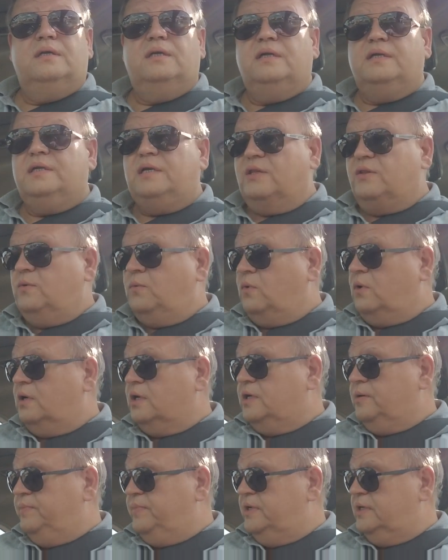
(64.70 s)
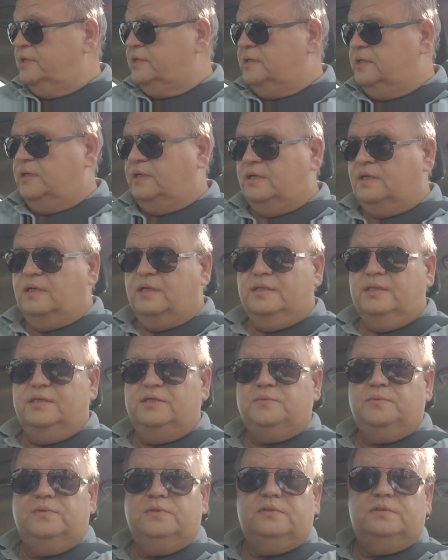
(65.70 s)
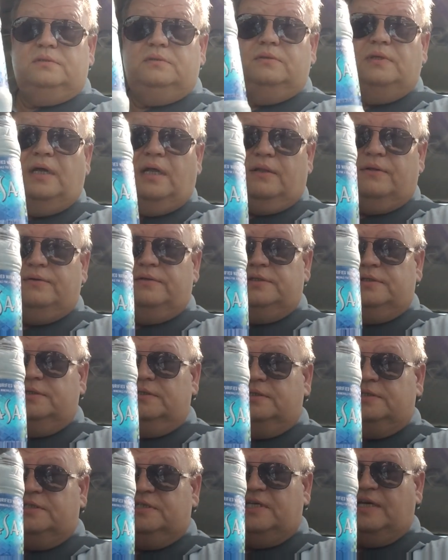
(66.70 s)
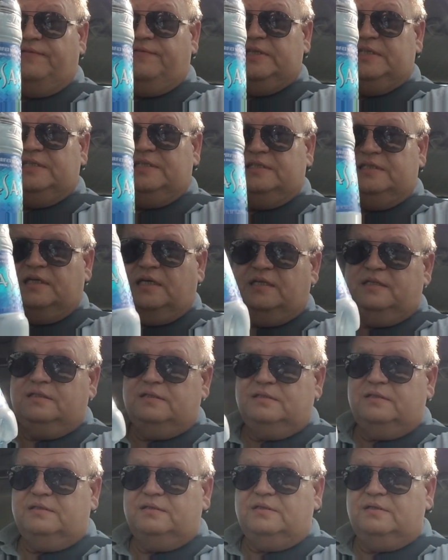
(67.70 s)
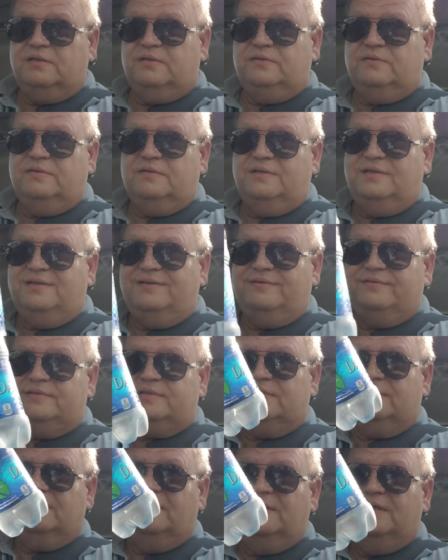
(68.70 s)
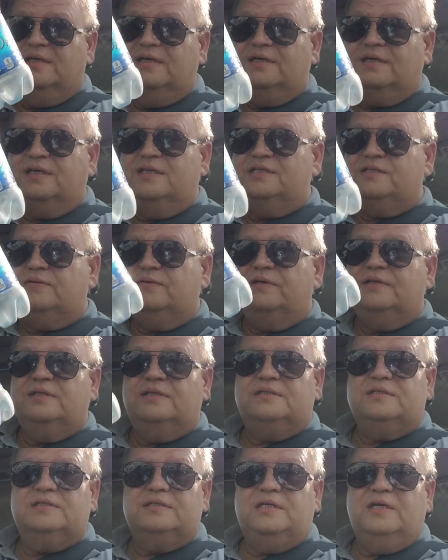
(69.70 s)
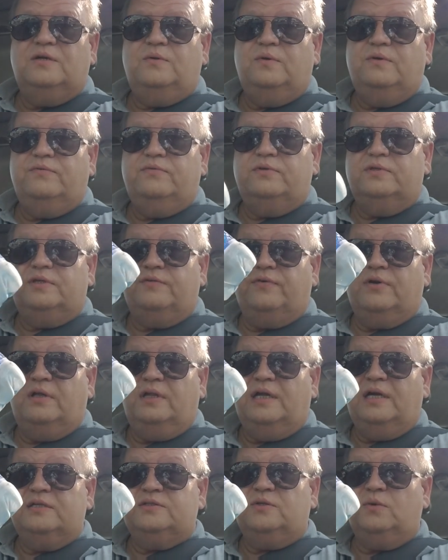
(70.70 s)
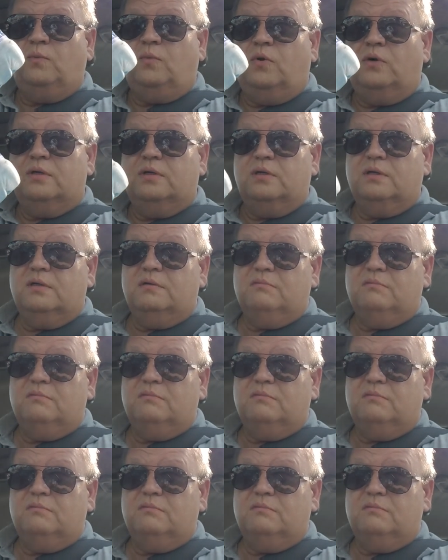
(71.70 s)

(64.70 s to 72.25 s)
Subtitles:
walk a bit, and this was $2.07. So, you know, considering this is the equivalent of a glass of water,